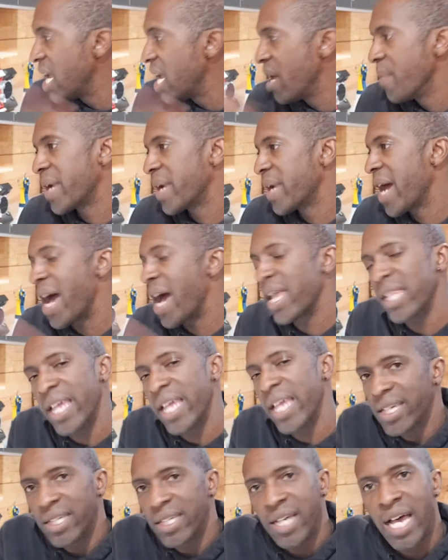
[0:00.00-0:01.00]
but I
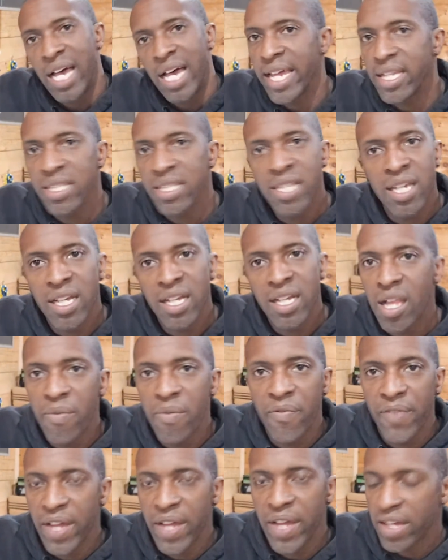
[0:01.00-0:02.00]
like Tint Club and
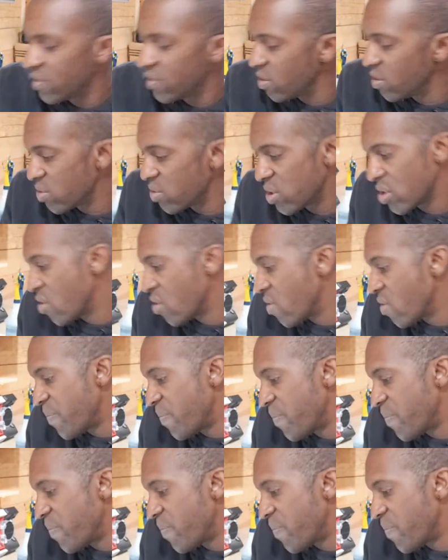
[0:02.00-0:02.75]
Flex Film, so